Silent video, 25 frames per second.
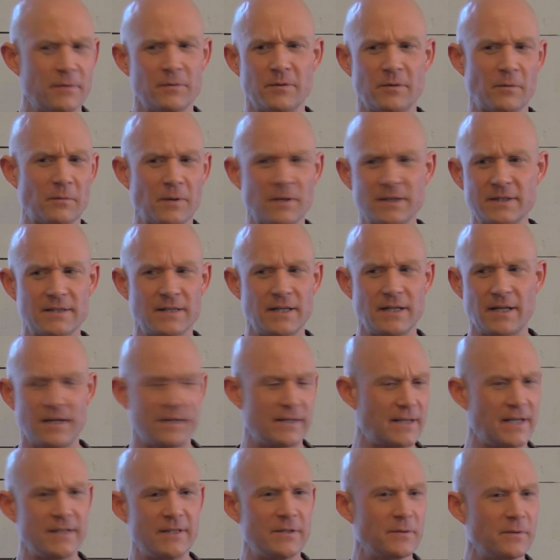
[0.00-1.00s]
don't know what
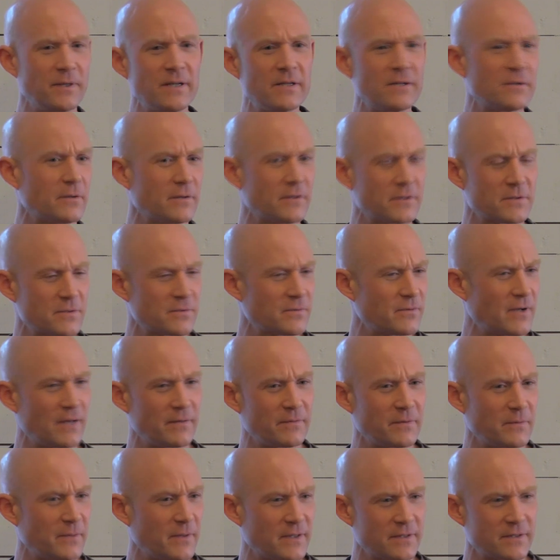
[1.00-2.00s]
they do either to
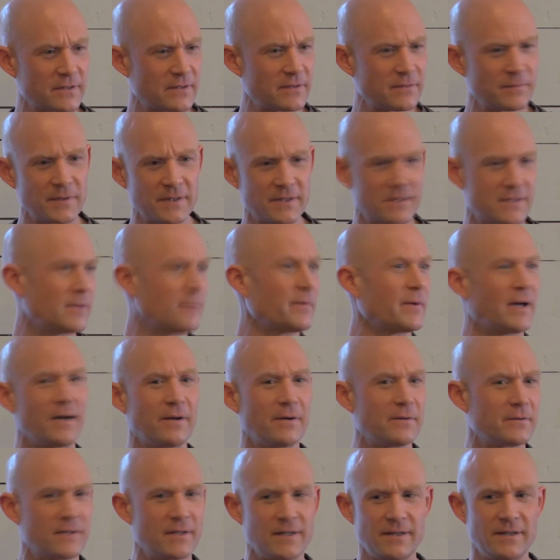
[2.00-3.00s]
survive the winter, but
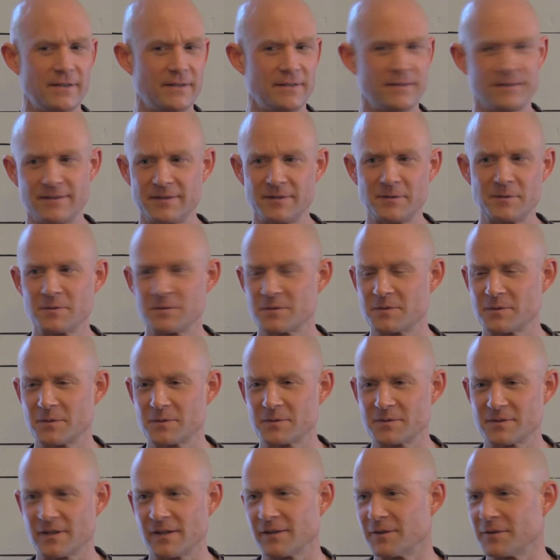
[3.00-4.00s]
somehow they use
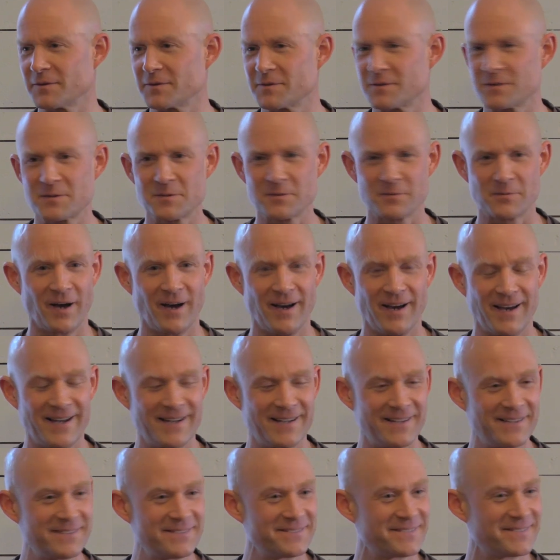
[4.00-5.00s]
those tunnels to
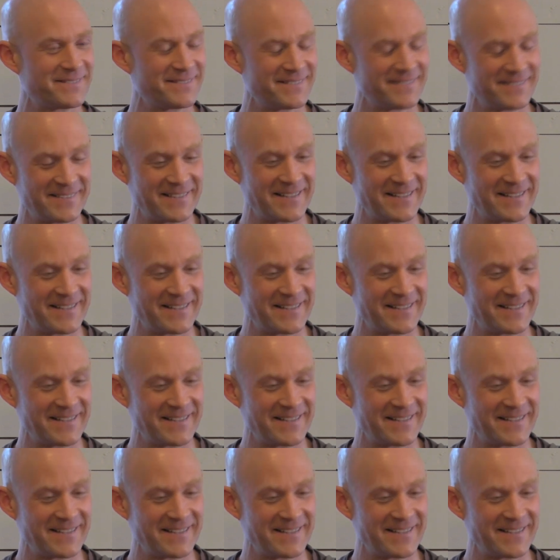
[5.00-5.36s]
survive.